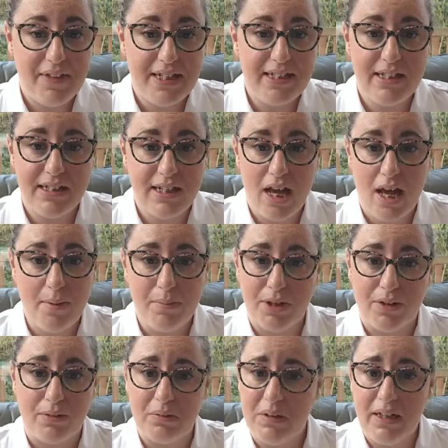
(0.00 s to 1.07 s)
this is
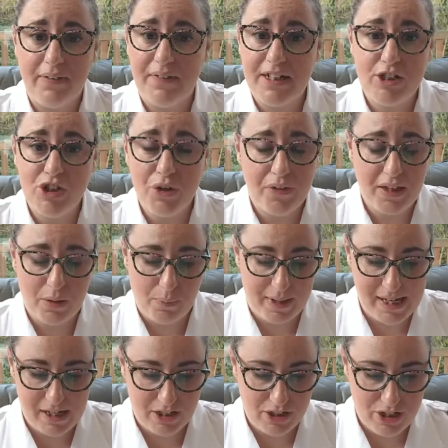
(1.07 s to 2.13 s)
terminal, there's nothing we
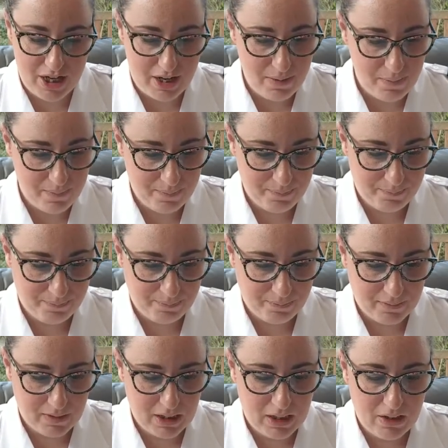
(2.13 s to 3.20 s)
can do.
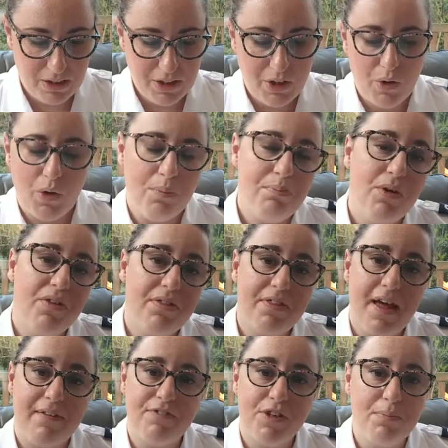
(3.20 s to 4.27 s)
Or month
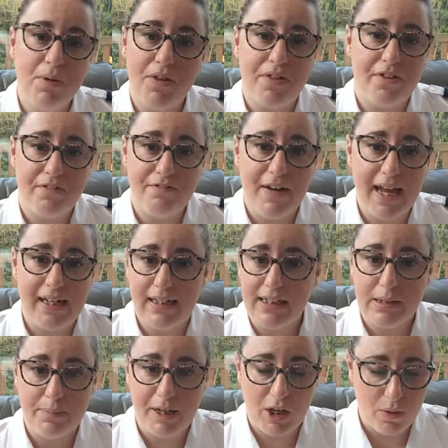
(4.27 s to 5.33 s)
after month of failing
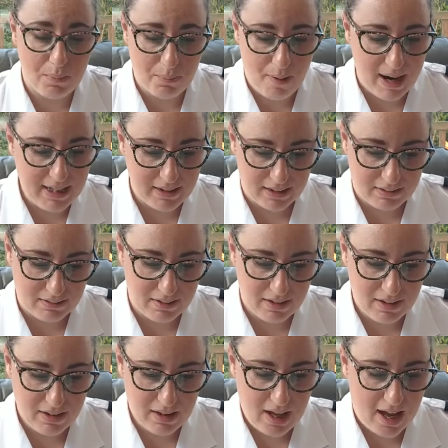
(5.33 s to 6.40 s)
to become pregnant,
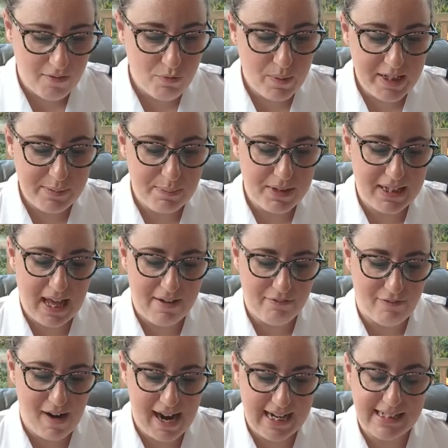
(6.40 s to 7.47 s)
I've whispered that
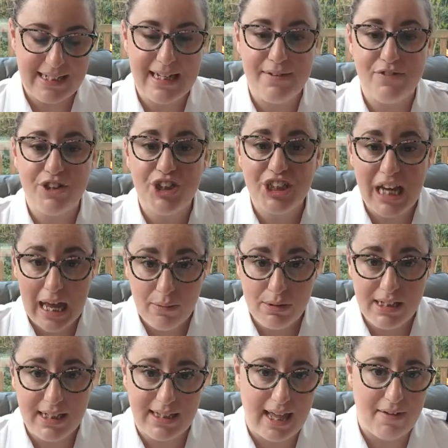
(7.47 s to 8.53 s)
phrase and even
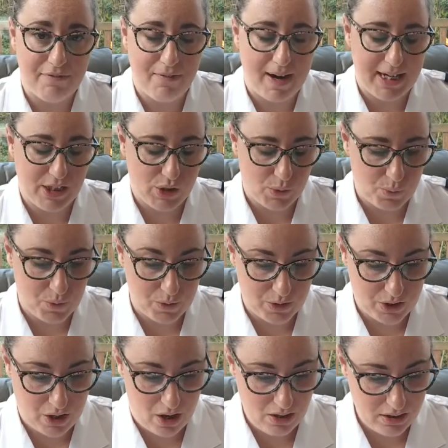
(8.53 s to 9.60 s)
shouted that phrase towards
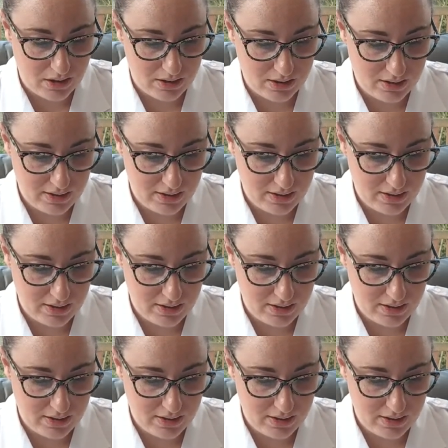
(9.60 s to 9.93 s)
God.